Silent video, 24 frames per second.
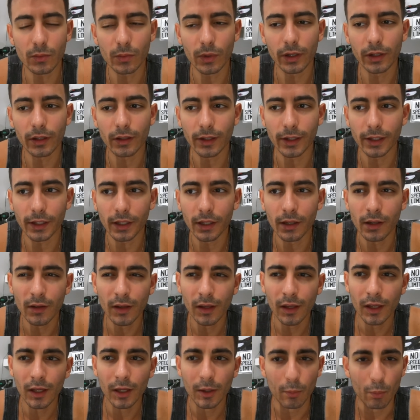want to like
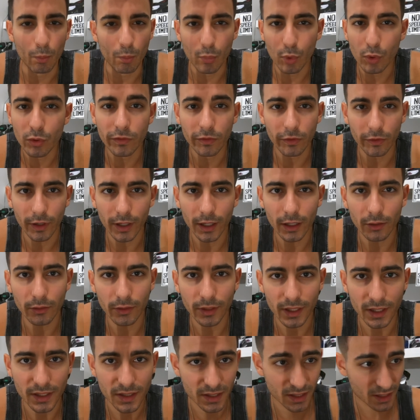move around
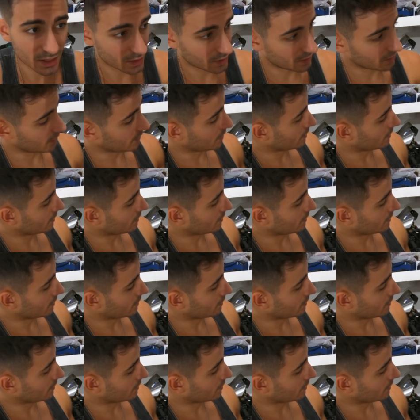as easy